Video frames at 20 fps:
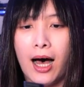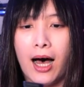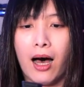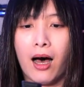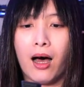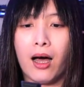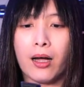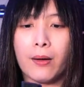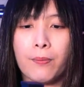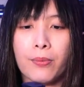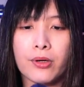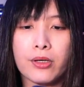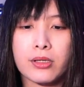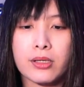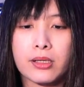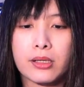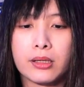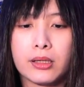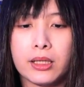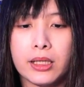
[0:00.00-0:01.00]
I
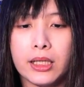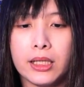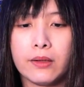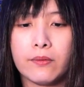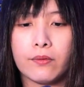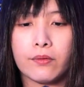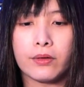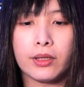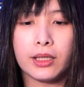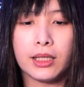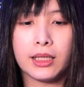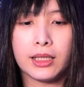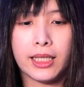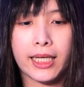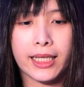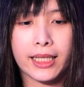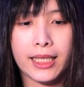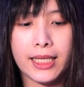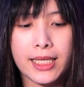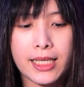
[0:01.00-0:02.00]
personally really
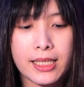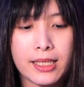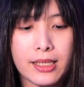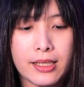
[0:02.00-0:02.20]
like these.